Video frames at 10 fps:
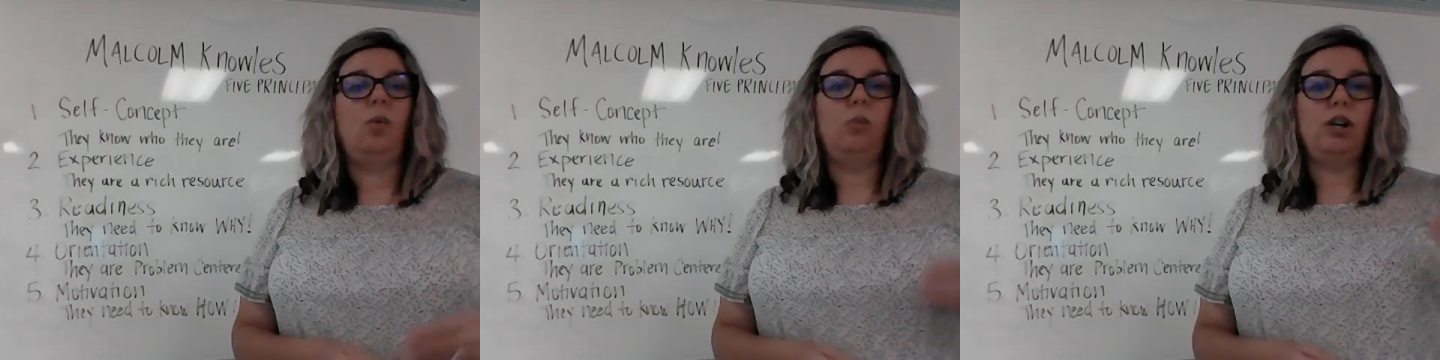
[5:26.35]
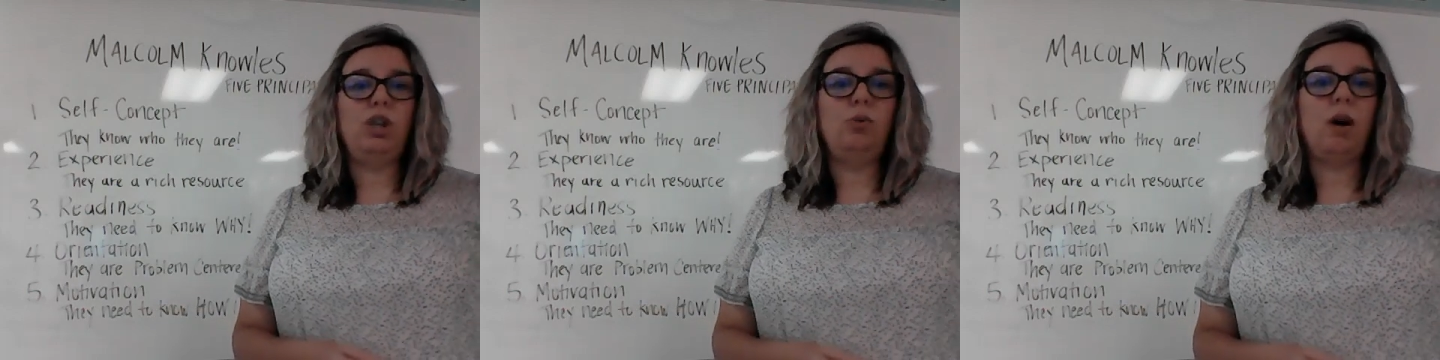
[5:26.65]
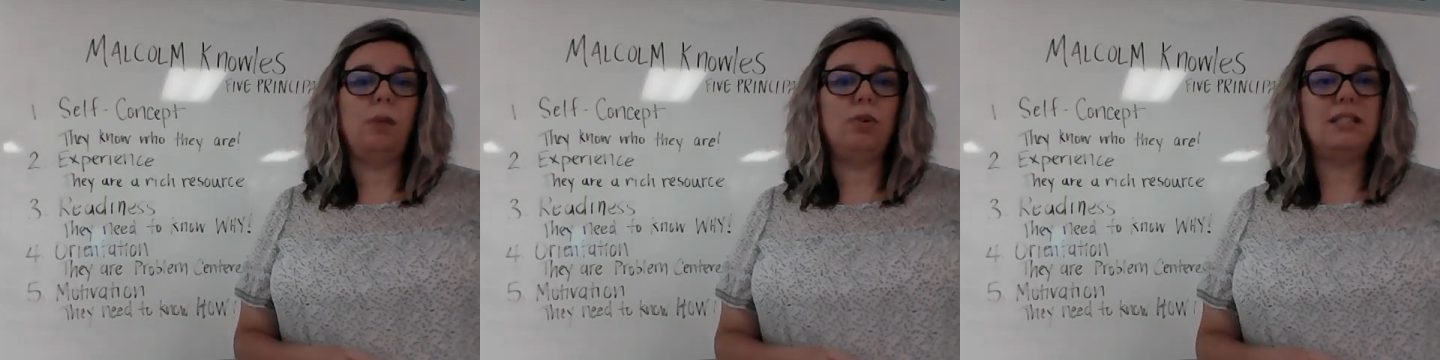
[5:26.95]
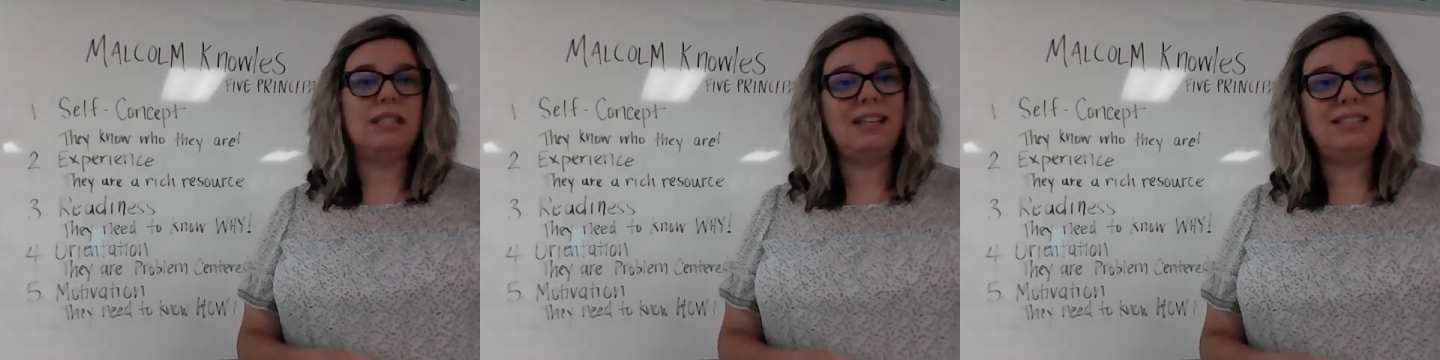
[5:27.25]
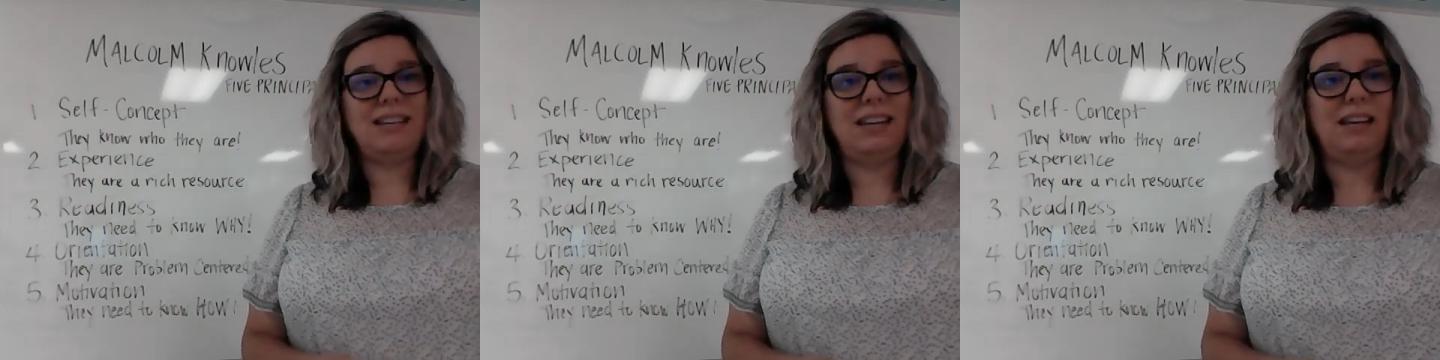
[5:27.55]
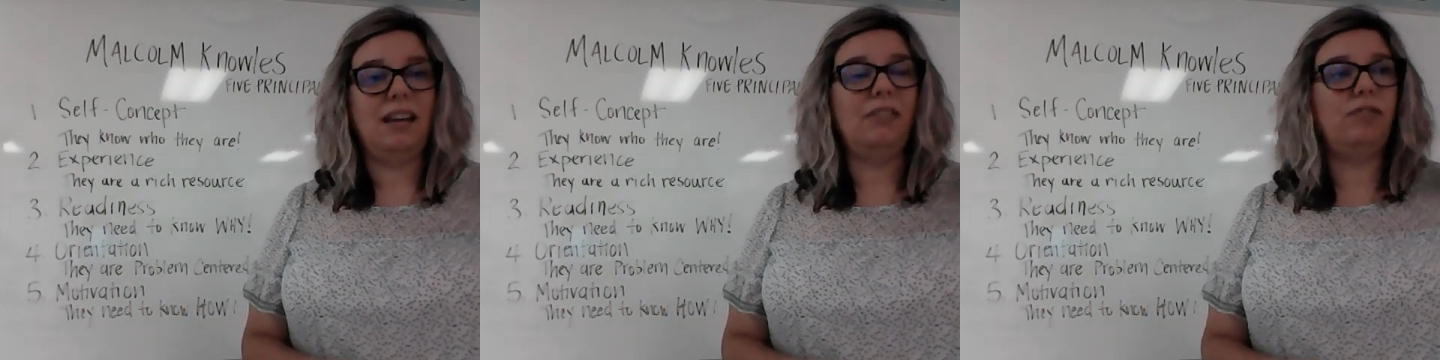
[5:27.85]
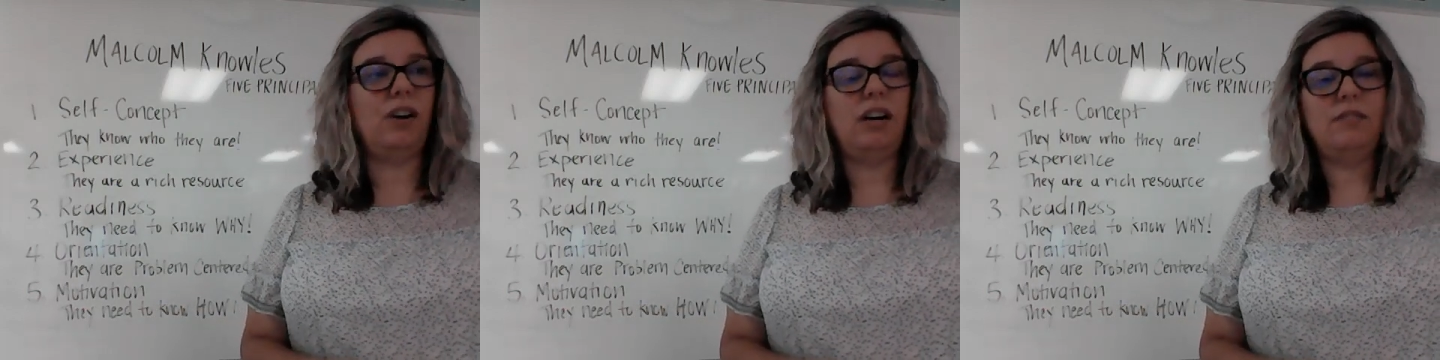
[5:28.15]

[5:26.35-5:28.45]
when you are presenting in front